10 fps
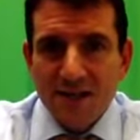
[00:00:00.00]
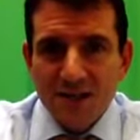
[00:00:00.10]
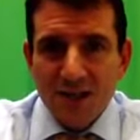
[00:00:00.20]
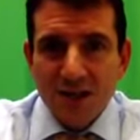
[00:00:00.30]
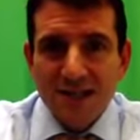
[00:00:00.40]

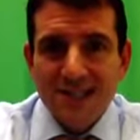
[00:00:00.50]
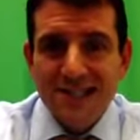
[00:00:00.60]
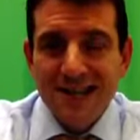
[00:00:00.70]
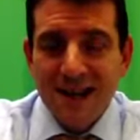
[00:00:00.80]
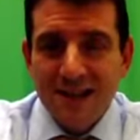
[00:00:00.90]
Jenna,
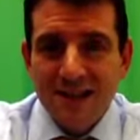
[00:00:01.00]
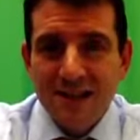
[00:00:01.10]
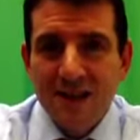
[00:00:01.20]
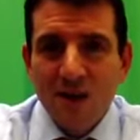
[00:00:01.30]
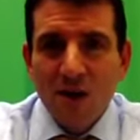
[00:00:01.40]

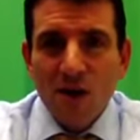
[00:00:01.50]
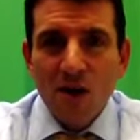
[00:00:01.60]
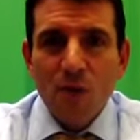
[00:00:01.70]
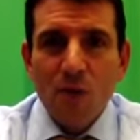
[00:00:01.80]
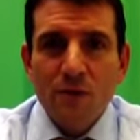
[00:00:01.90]
scattered
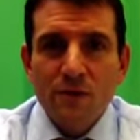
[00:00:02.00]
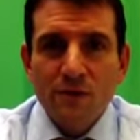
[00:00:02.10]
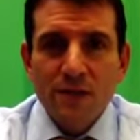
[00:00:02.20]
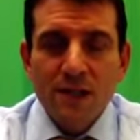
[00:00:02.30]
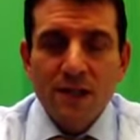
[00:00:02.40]
all over
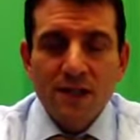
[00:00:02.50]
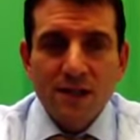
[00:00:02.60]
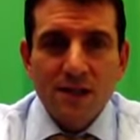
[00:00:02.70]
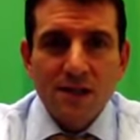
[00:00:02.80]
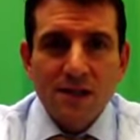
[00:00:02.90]

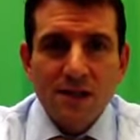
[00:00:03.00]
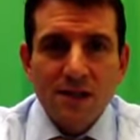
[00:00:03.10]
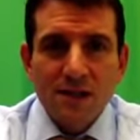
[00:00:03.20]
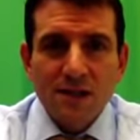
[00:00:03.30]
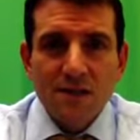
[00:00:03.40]

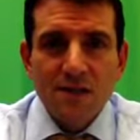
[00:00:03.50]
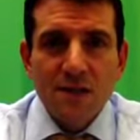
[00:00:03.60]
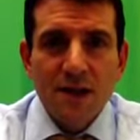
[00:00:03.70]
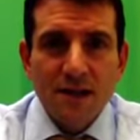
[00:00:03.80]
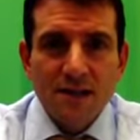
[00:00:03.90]
the
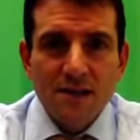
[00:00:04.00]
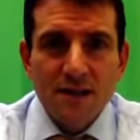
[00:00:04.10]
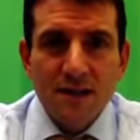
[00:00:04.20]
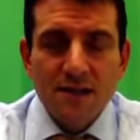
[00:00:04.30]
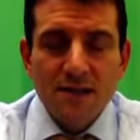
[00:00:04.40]
United
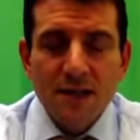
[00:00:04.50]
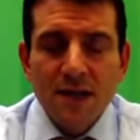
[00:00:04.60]
States.